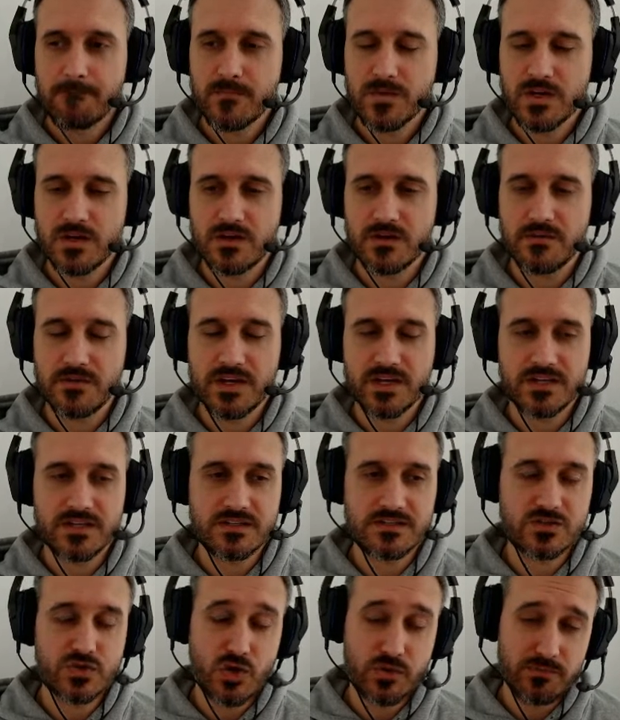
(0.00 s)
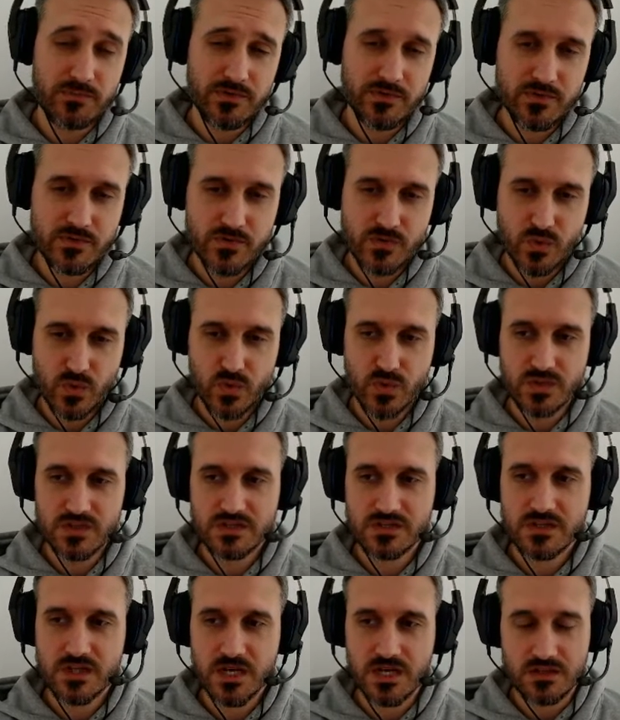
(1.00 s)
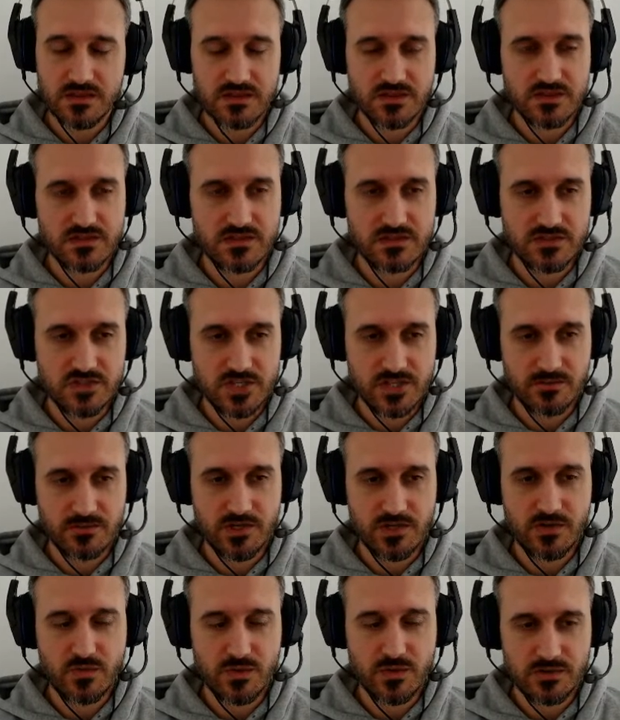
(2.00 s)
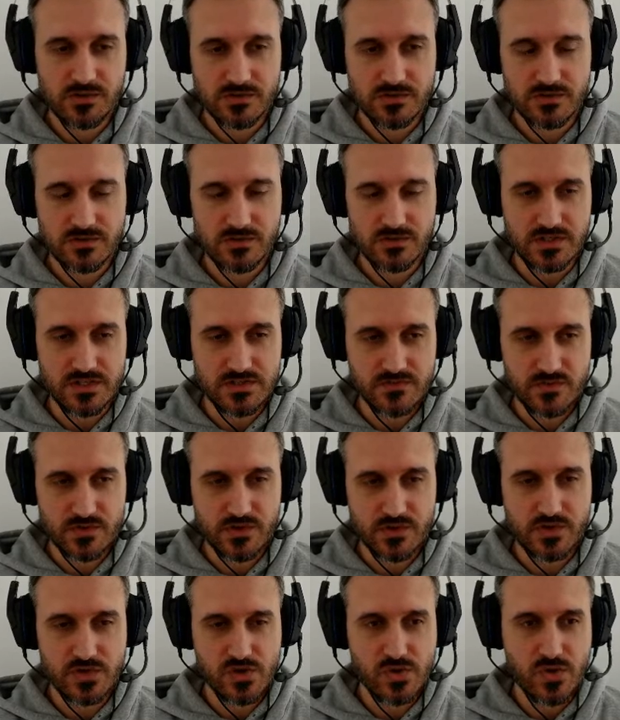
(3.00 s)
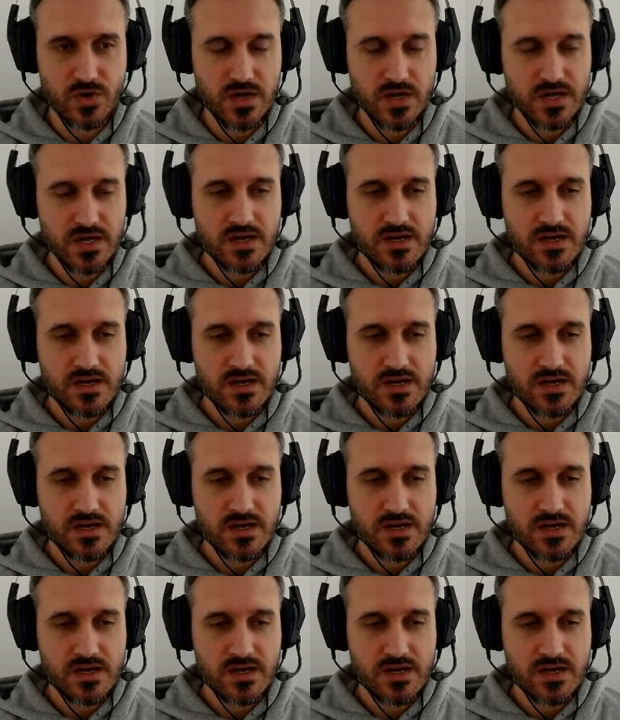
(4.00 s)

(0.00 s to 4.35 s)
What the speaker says: And don't be fooled that Gemini will do this for you.